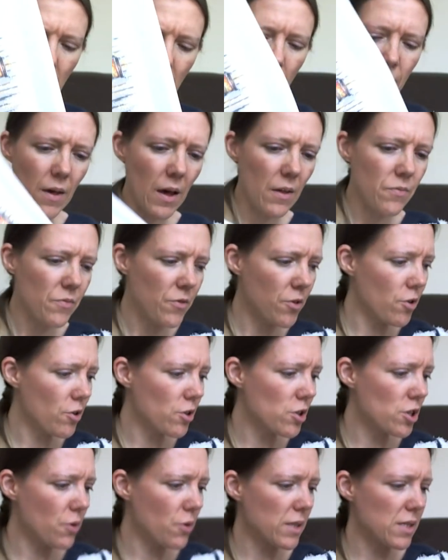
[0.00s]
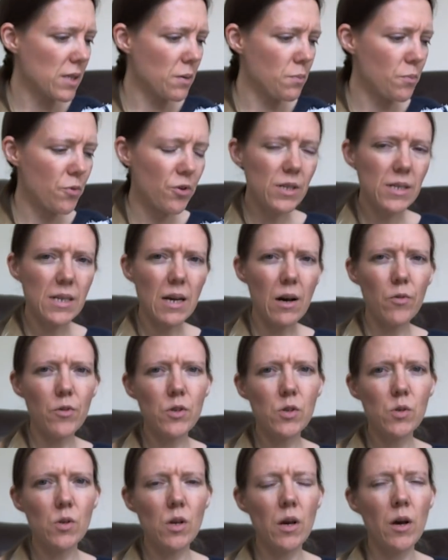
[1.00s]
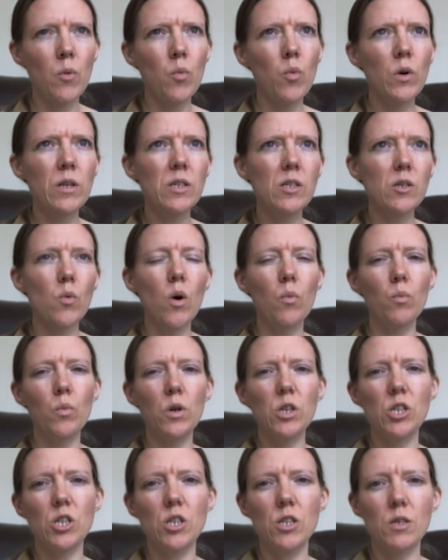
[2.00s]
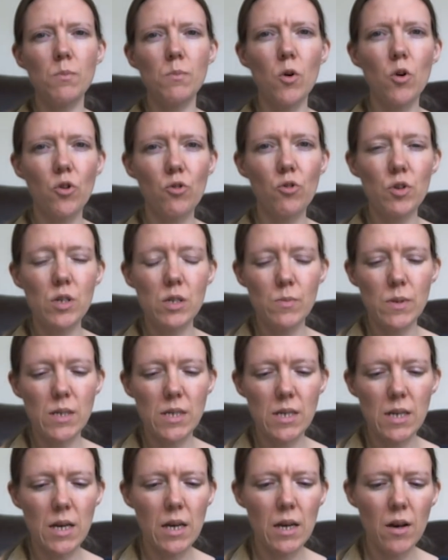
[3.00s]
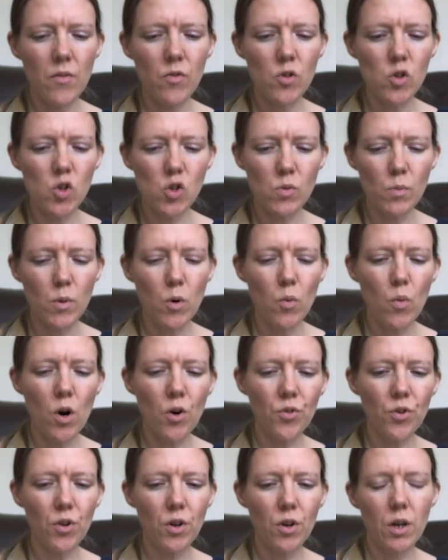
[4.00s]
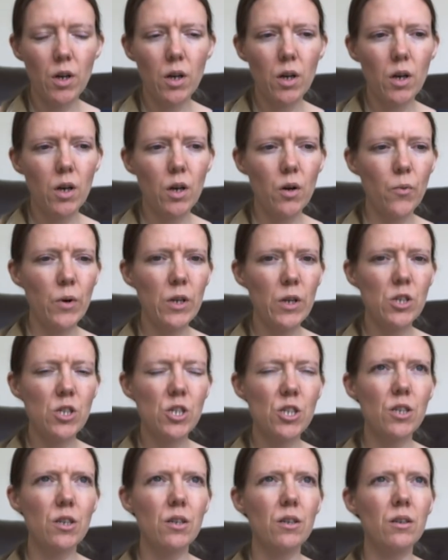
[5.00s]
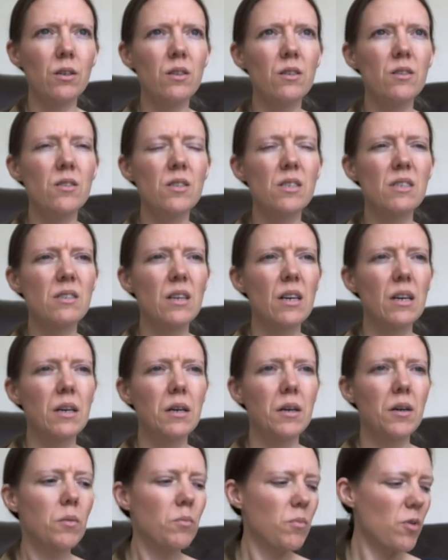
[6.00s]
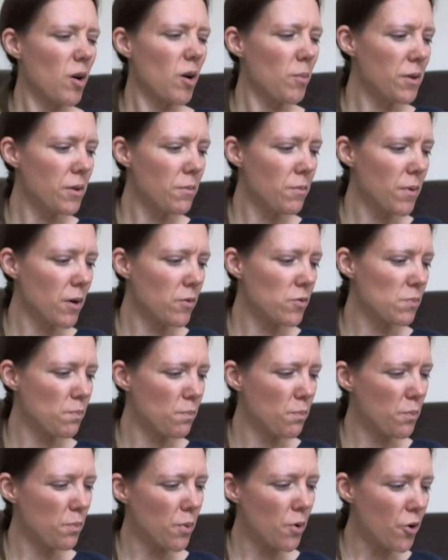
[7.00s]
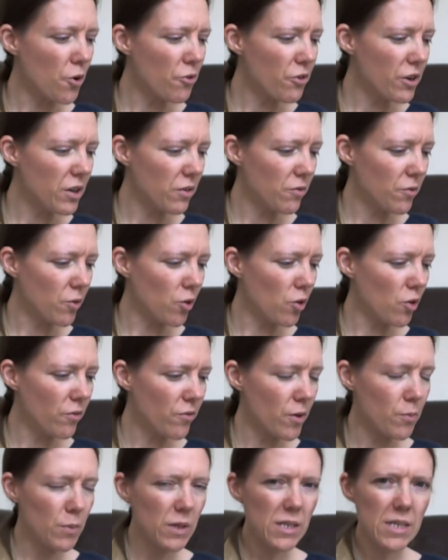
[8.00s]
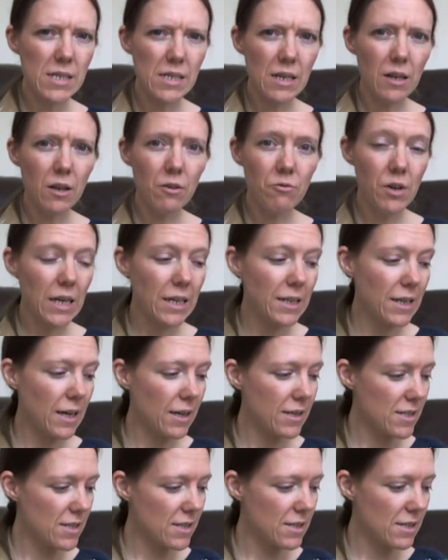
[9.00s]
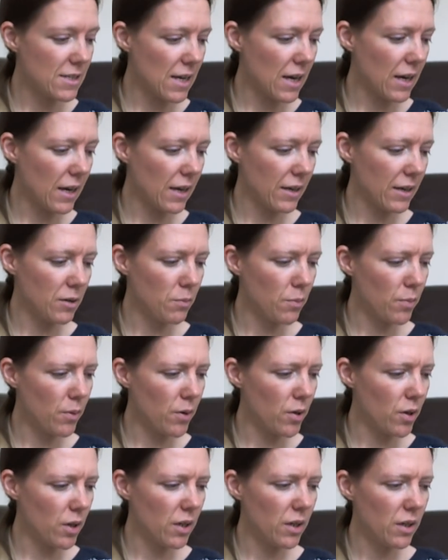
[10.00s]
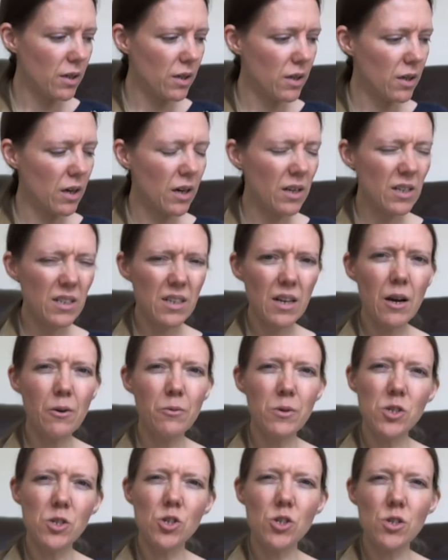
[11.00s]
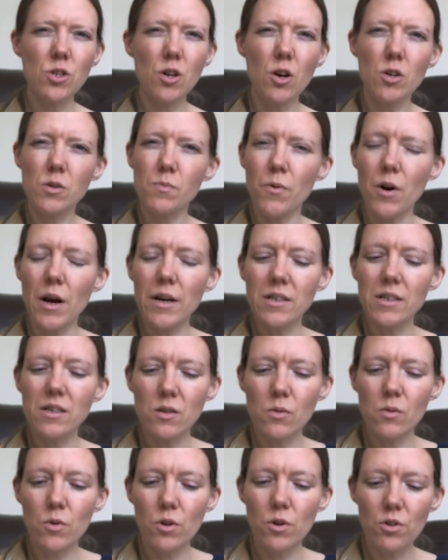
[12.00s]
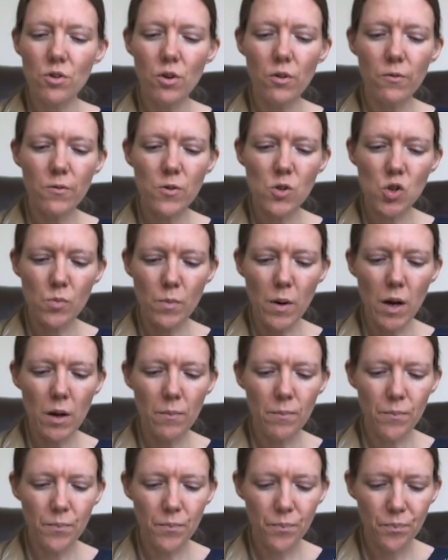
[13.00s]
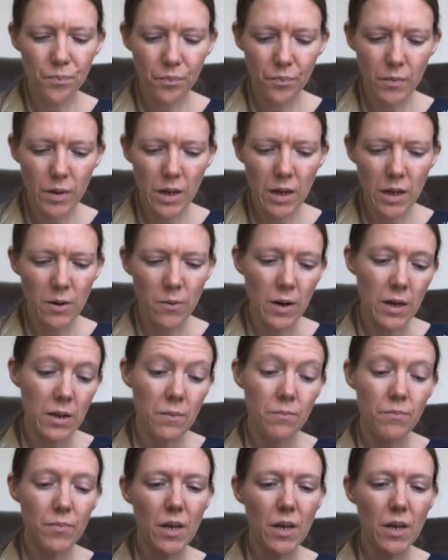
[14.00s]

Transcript: And then the other 2 I didn't print out. There's a winter one which is more Christmassy, and the summer one which is probably the most boring of all of them. It's still a really nice design, but I don't know, it's just not as bright as I would have thought for summer. Anyway,